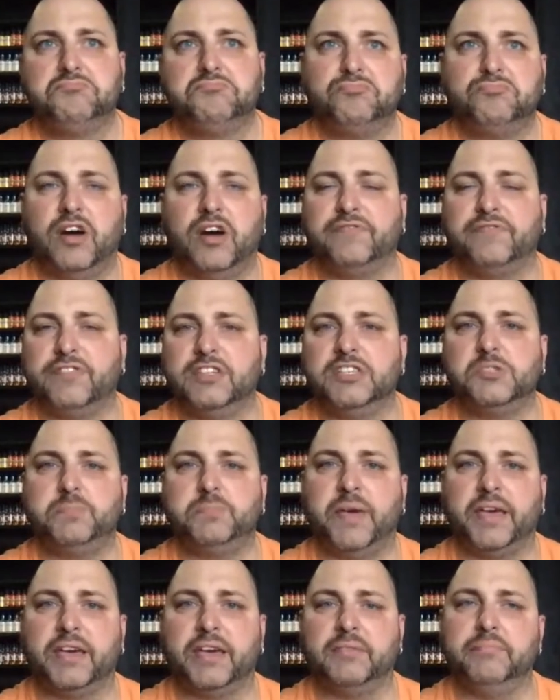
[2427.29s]
roughly
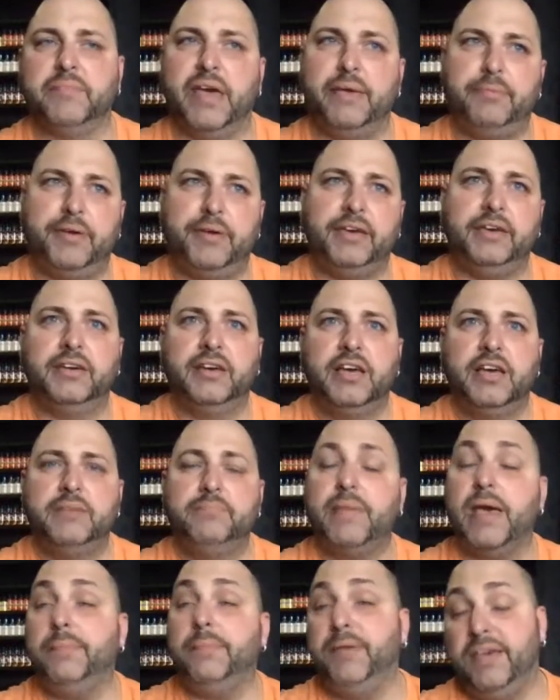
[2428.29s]
speaking. Maybe
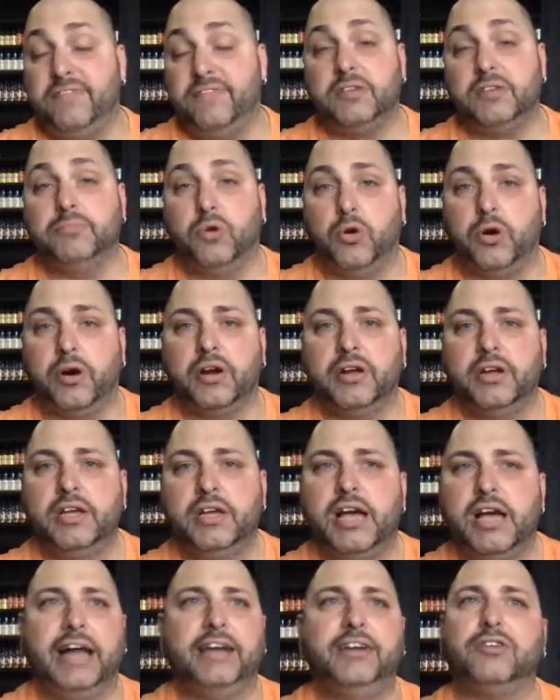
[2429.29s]
maybe even more.
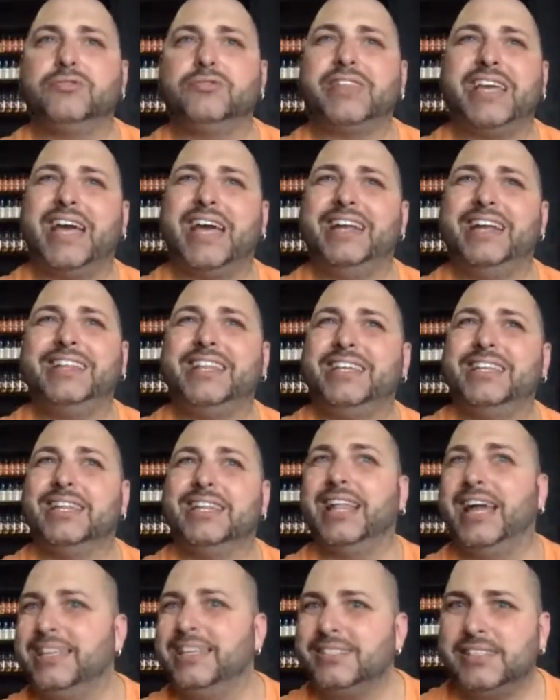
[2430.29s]
I don't think anything
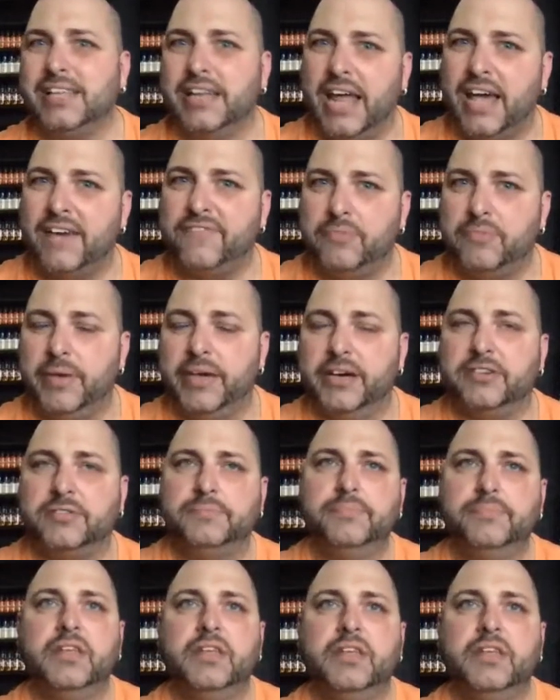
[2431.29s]
less than half a mil,